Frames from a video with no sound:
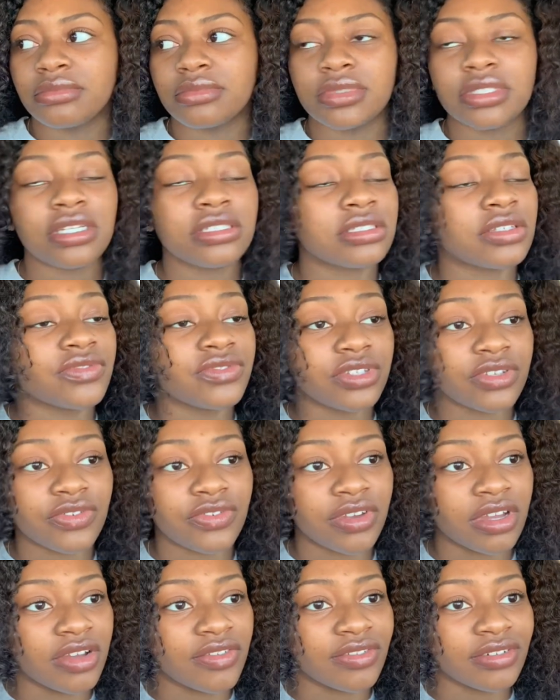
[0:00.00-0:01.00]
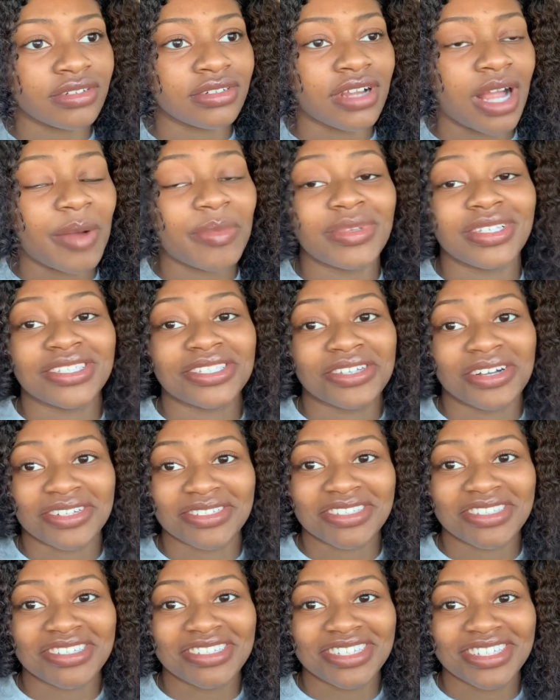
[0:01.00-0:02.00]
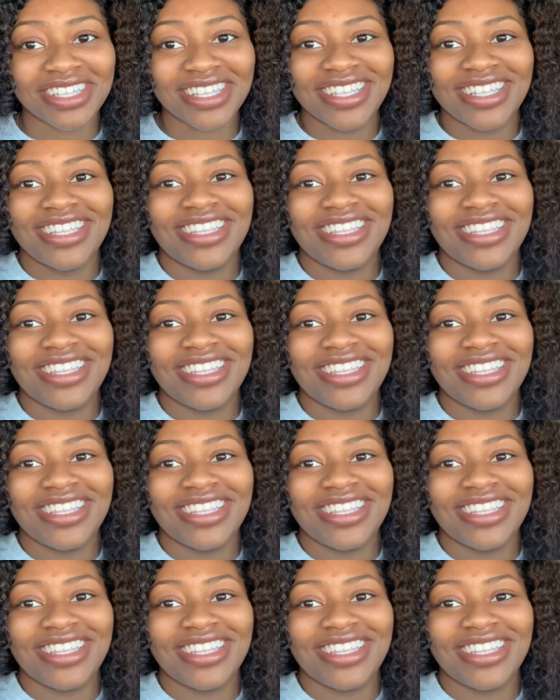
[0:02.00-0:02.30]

that stuff took forever. I'm exhausted.